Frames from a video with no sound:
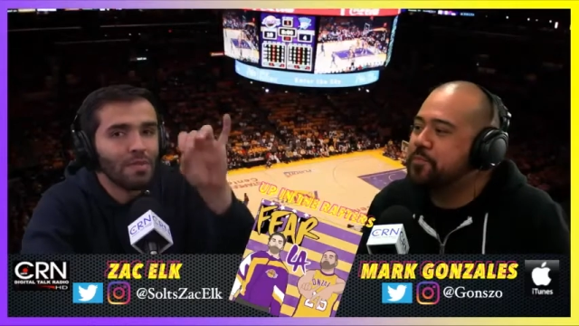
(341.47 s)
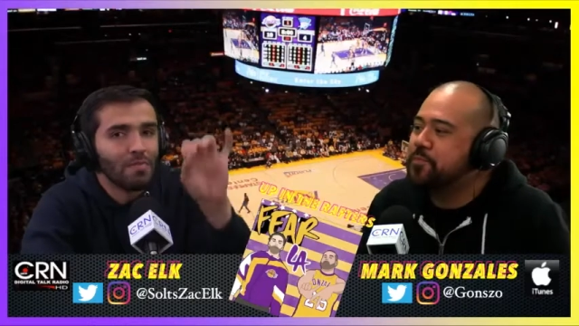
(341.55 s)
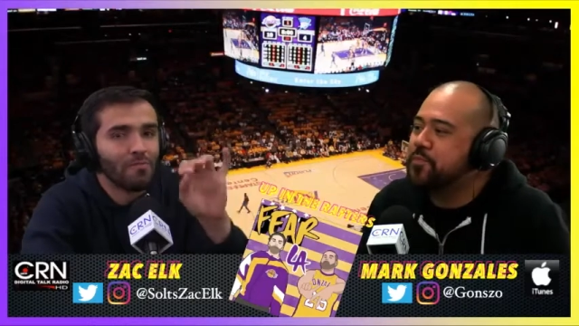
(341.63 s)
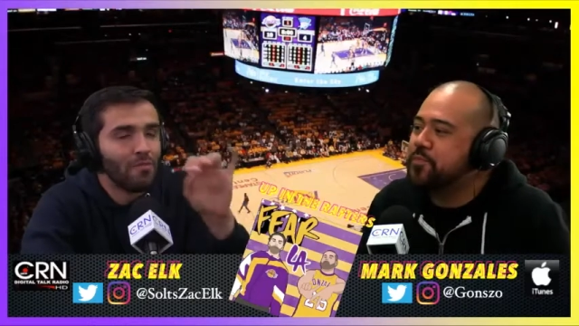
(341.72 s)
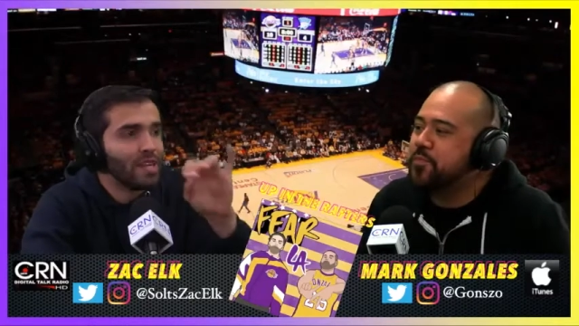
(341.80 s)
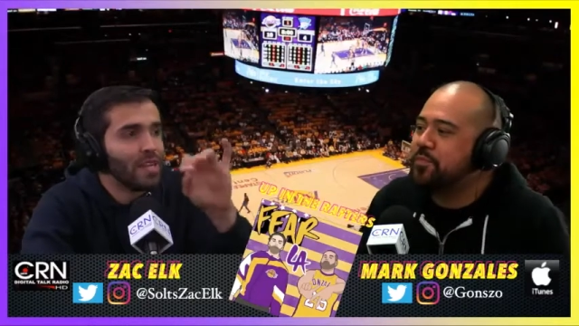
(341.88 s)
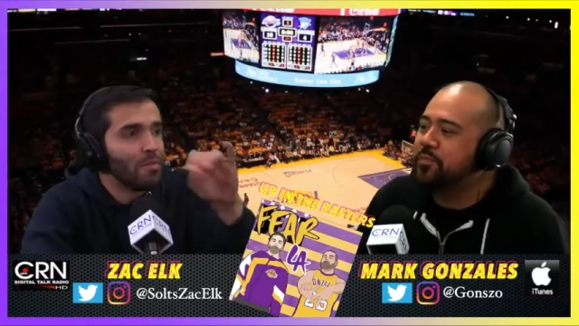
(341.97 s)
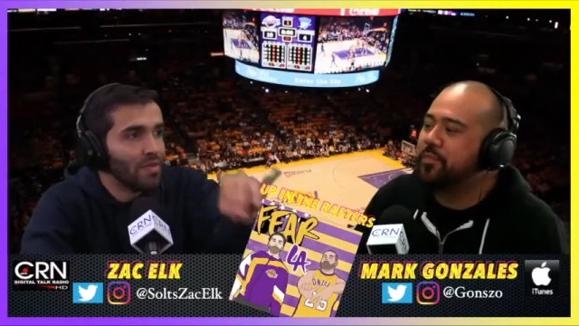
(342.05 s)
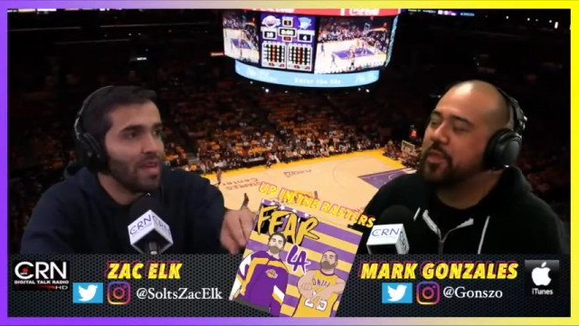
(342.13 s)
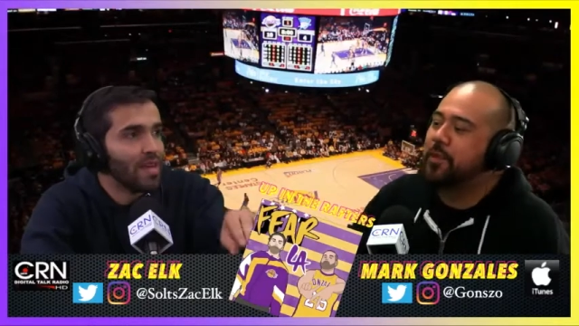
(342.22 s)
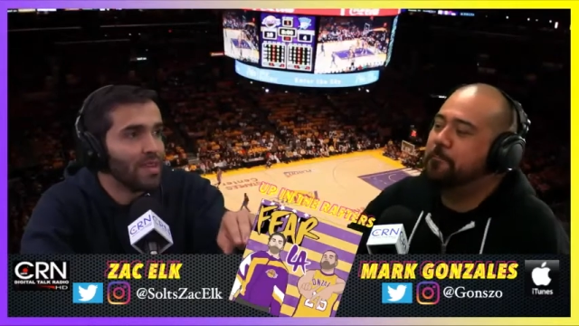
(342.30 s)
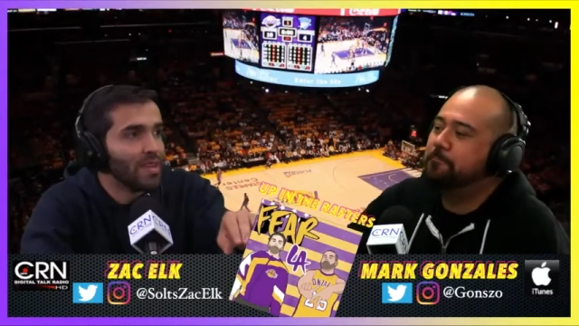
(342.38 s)
Speaker 1: when he
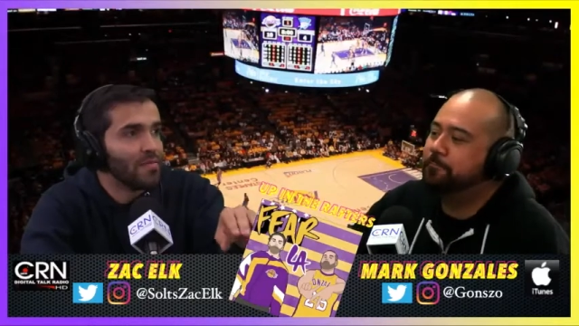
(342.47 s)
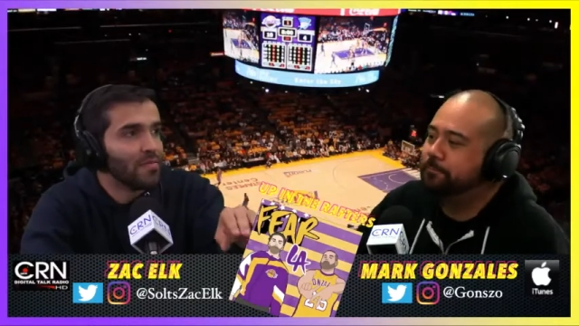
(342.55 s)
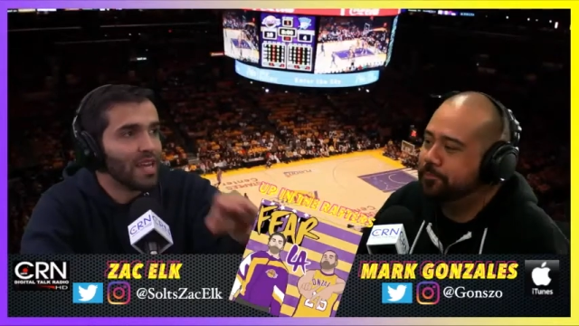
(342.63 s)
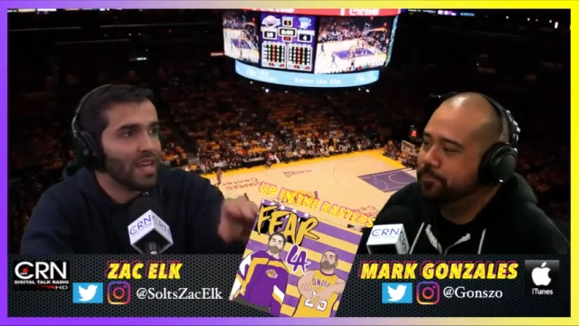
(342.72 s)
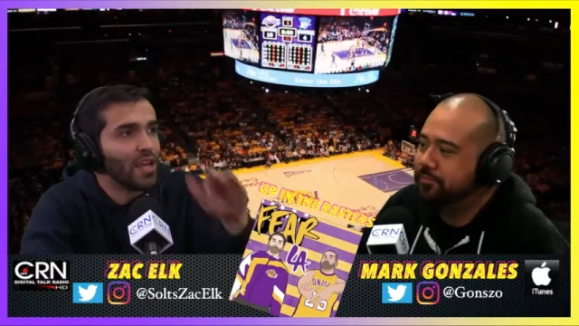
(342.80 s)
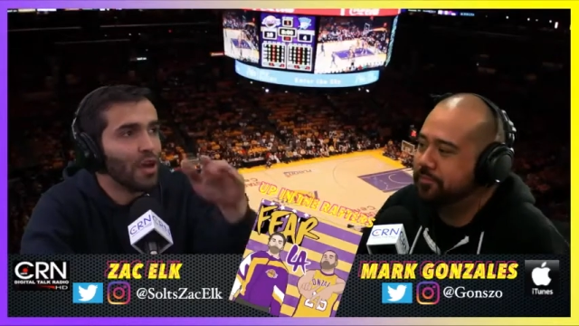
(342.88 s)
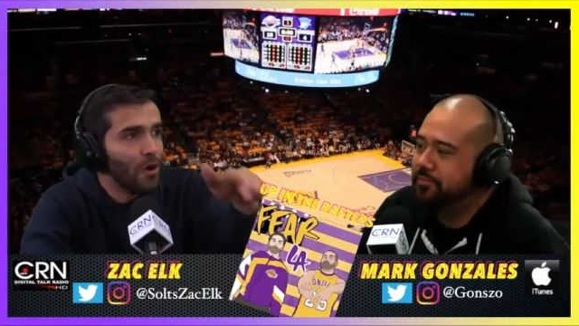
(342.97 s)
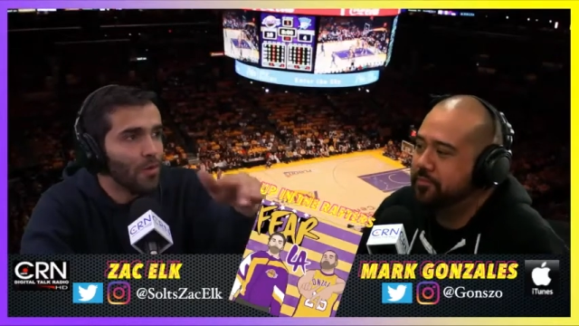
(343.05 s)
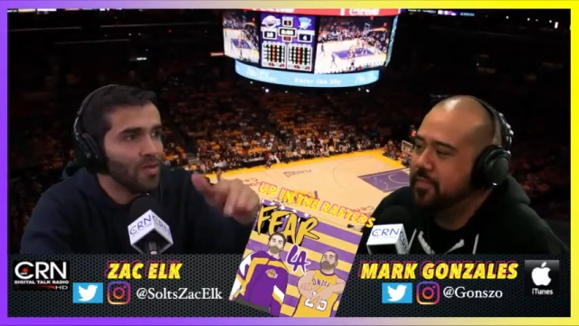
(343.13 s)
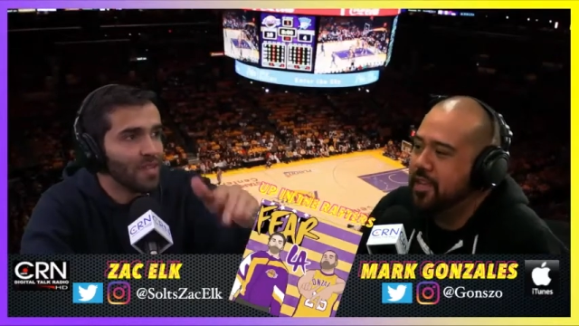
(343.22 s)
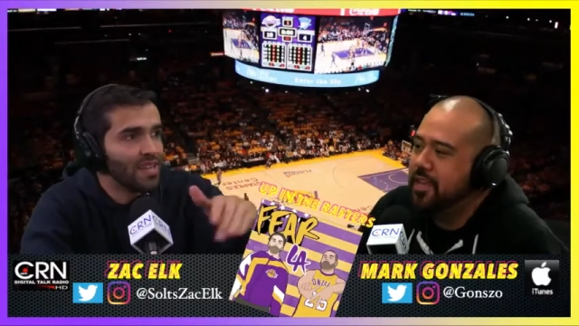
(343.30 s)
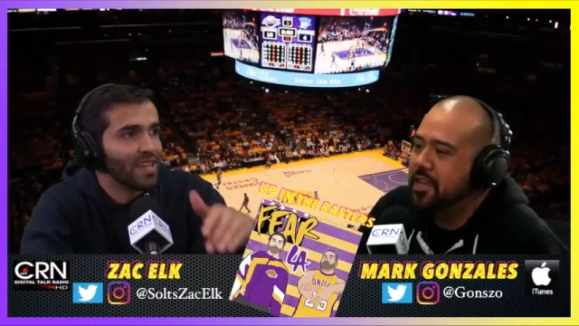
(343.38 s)
played them. Like he
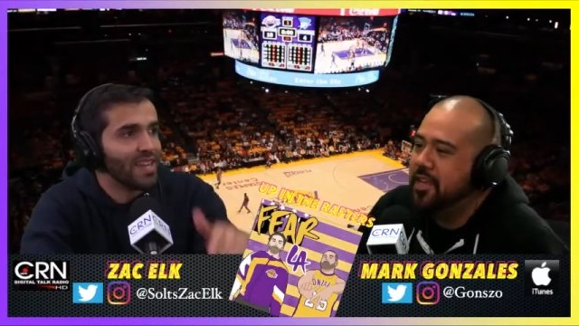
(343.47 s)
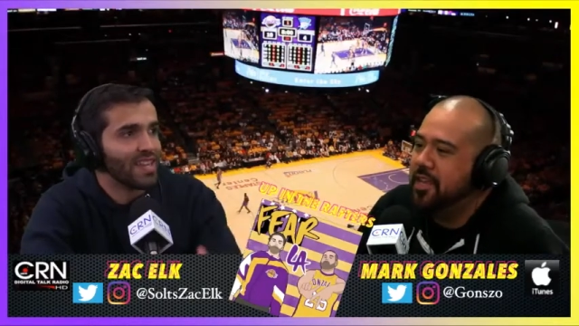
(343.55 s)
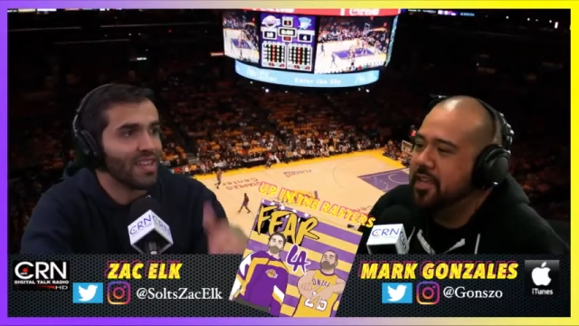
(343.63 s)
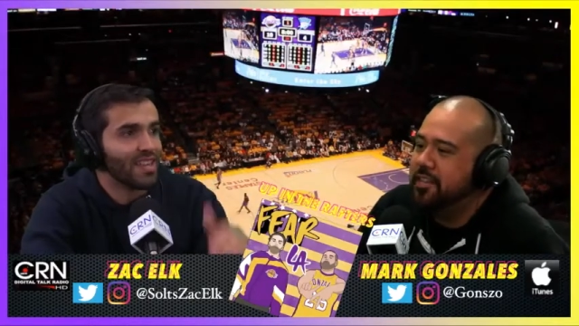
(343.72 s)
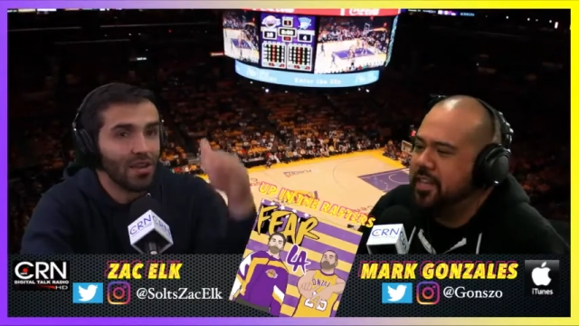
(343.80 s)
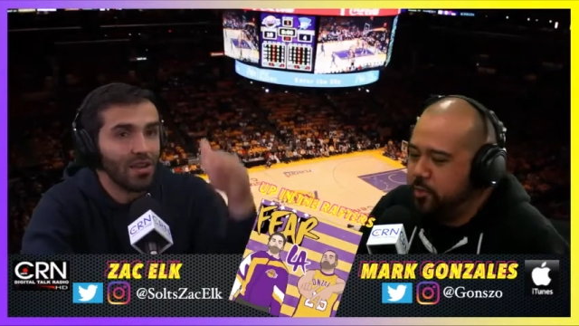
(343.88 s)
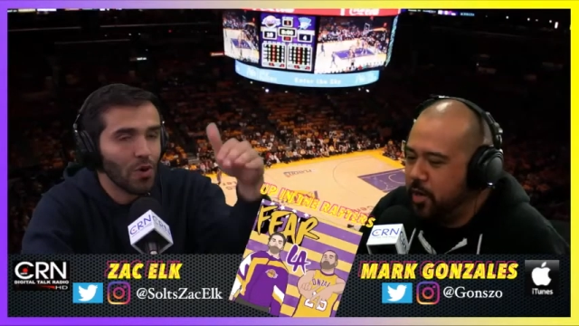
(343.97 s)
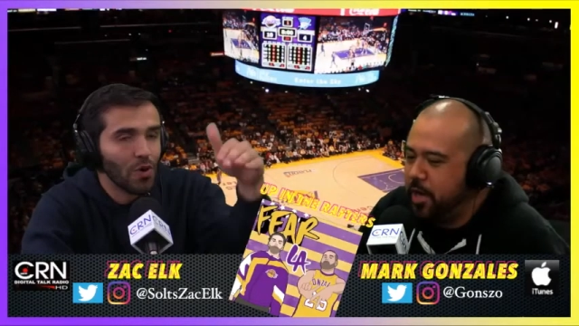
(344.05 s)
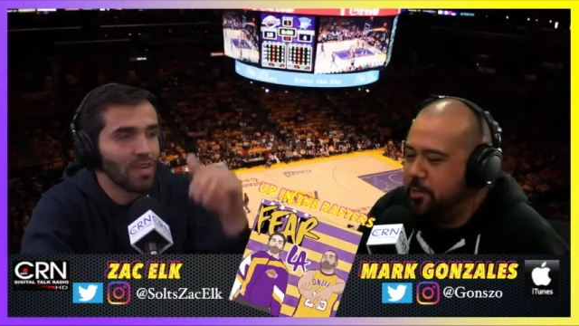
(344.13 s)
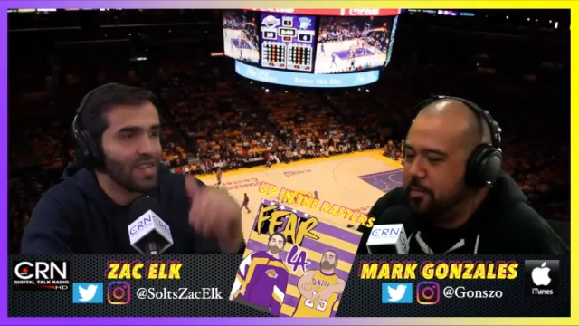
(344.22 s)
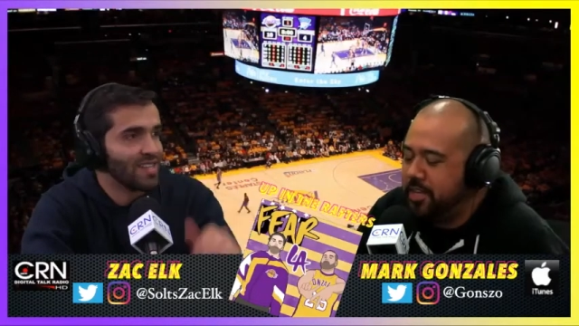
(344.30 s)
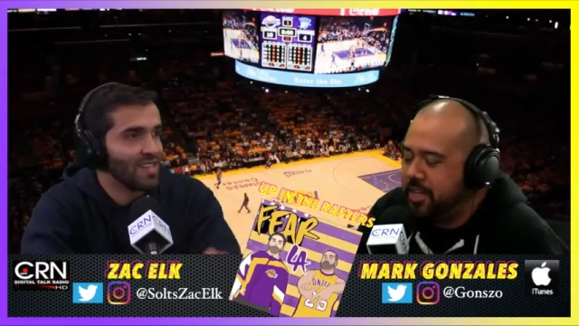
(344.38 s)
owned like. That's
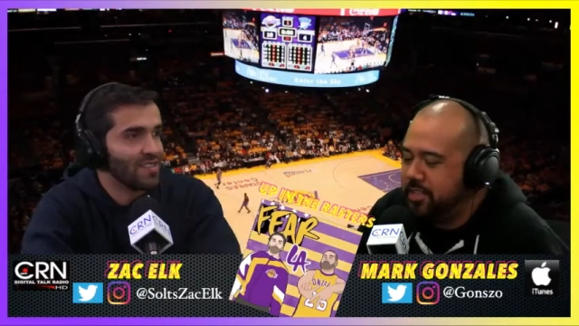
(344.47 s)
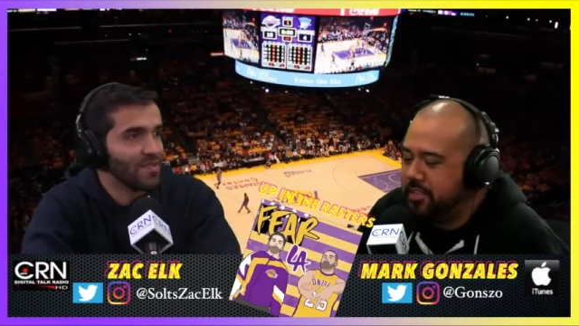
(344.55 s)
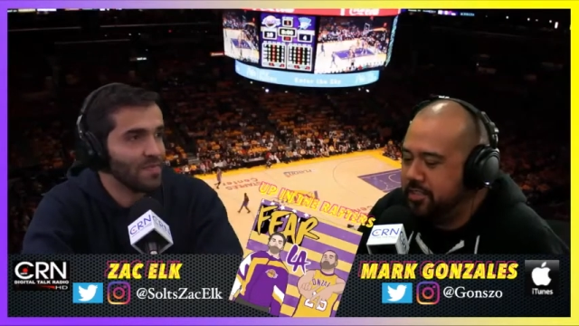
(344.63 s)
right, because